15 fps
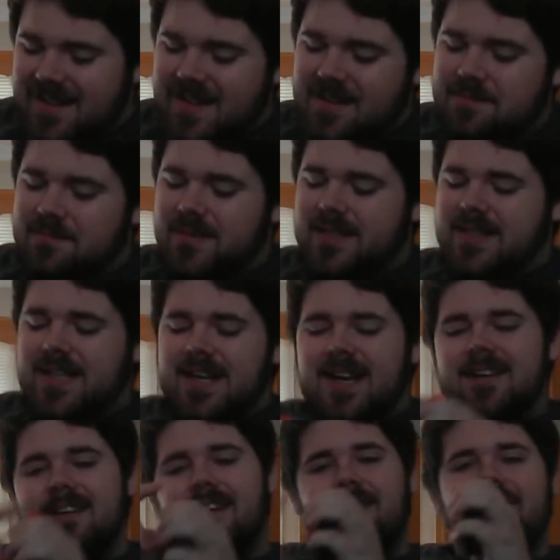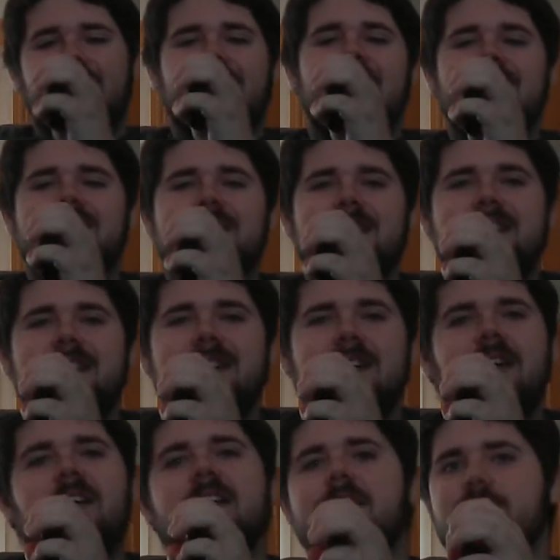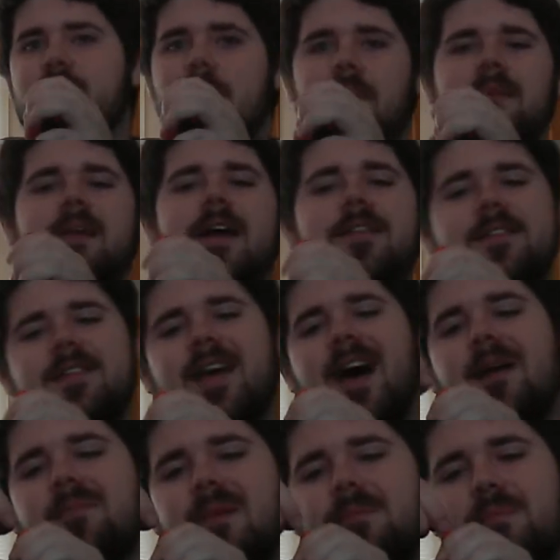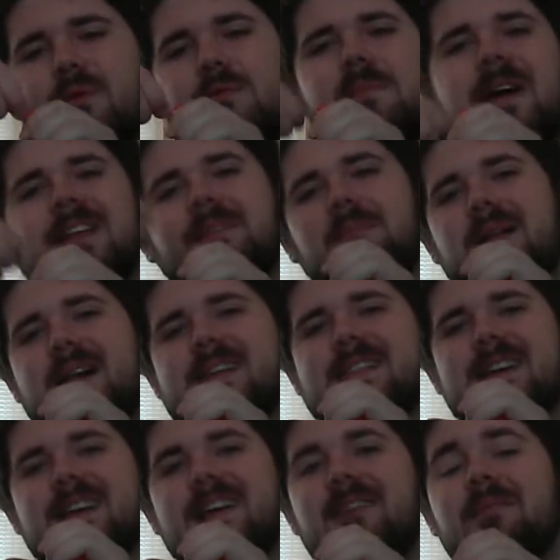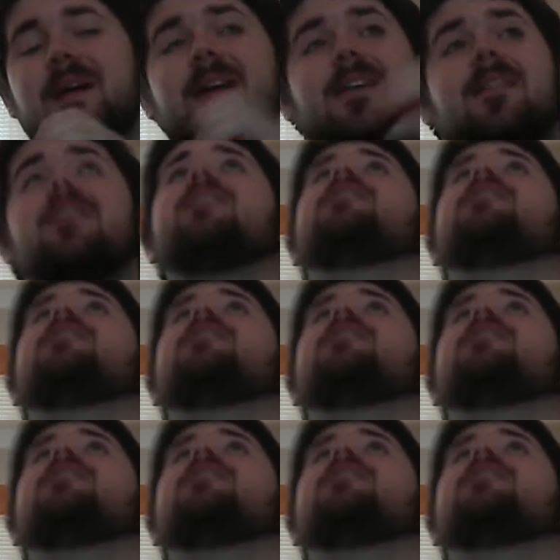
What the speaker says: But then I realized, you know what, that's probably not the top. And I pulled back the plastic and I'm like,